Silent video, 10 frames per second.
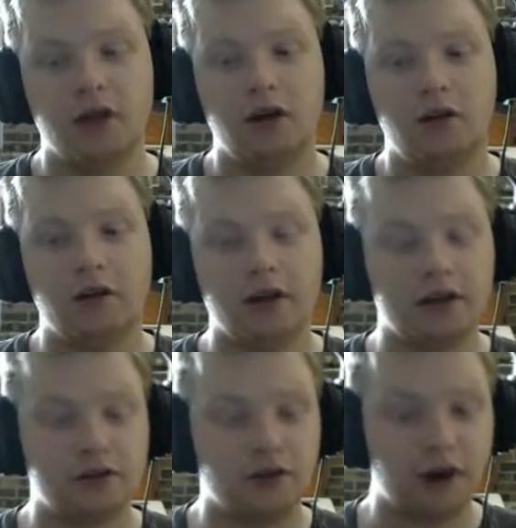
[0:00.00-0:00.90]
One of the
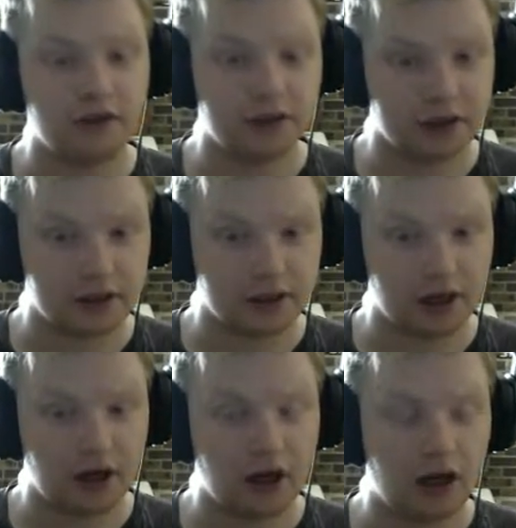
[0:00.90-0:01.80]
surviving
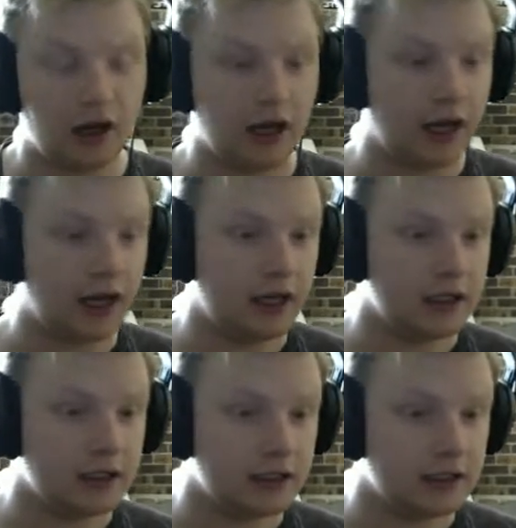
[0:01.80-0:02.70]
Jedi,
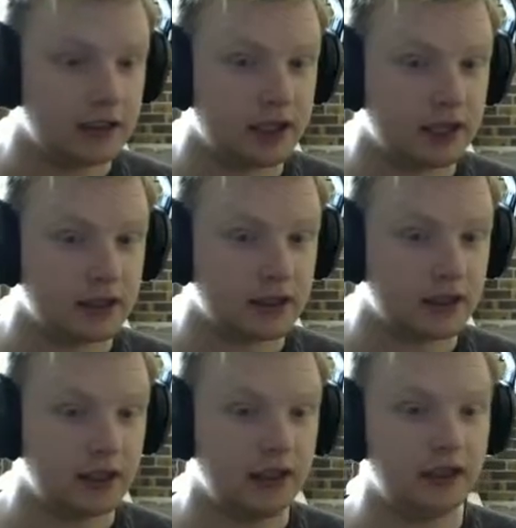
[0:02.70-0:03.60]
and he's
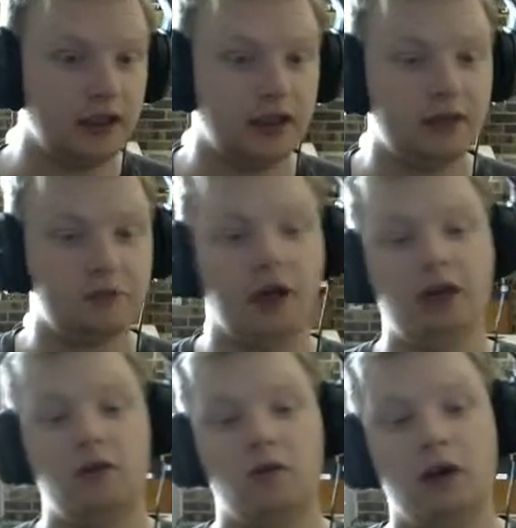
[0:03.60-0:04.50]
actually the
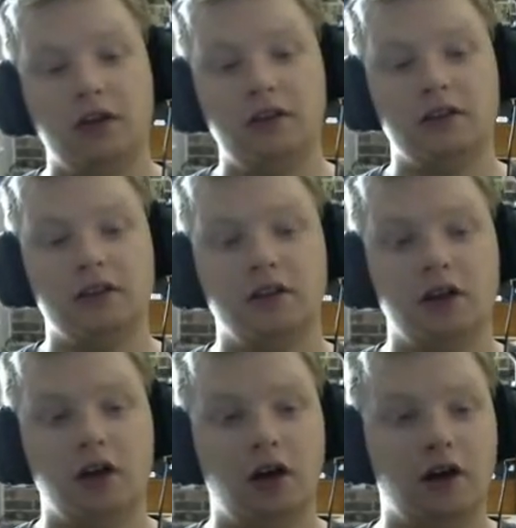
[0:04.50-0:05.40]
Padawan
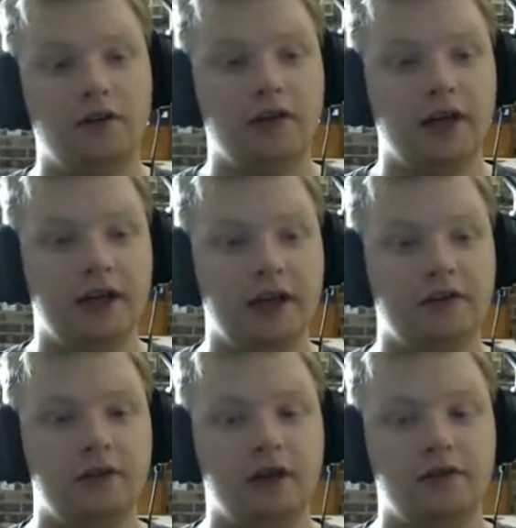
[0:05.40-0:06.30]
of
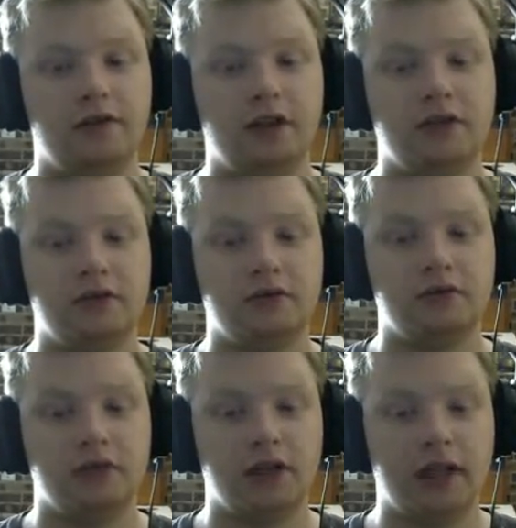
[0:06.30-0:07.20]
Evan
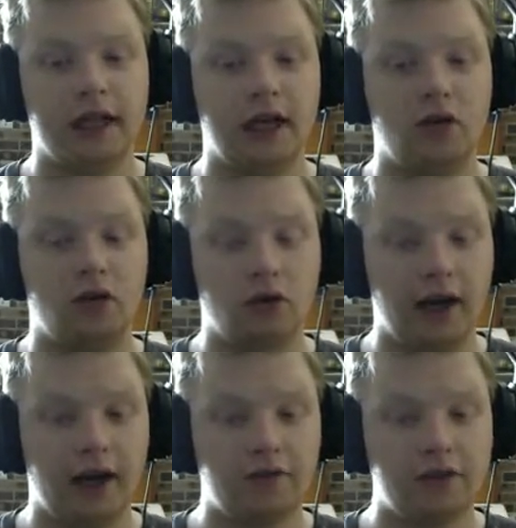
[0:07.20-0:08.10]

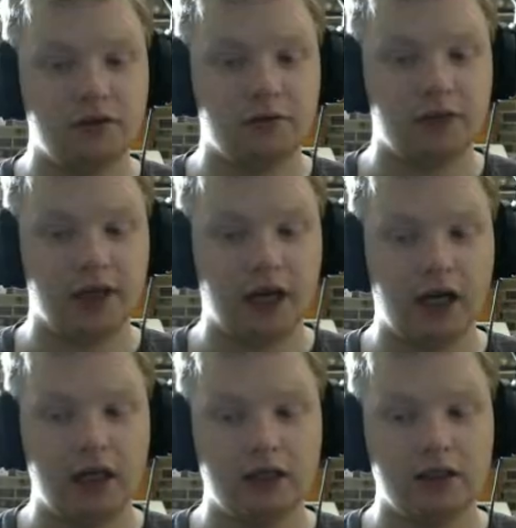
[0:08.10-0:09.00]

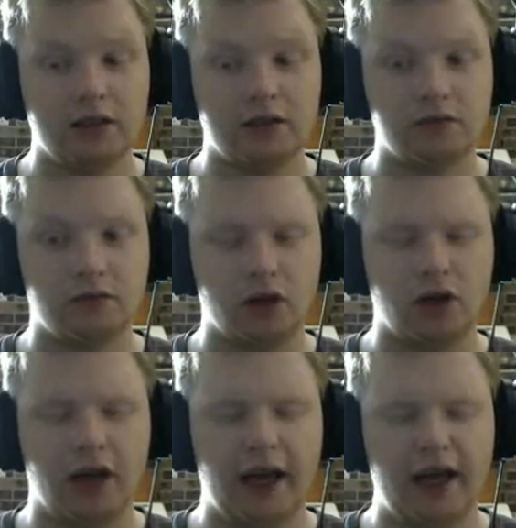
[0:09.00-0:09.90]
Pial. No,
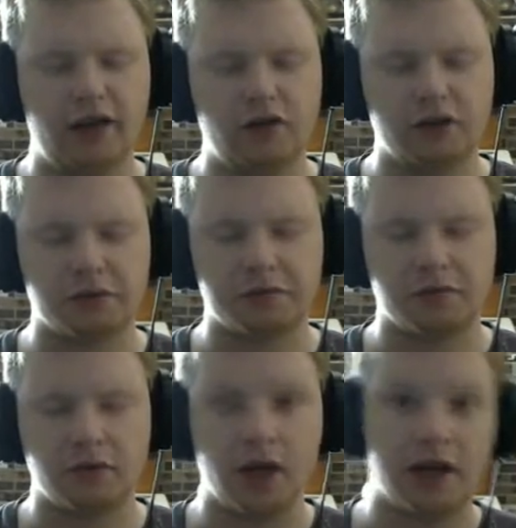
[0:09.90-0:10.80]
Even
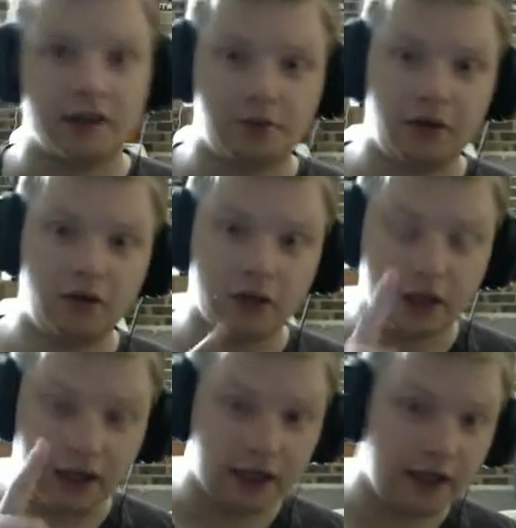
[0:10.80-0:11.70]
is spelt with
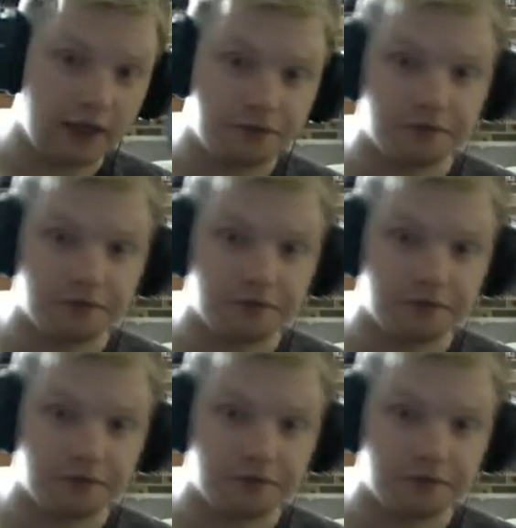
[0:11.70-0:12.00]
an E.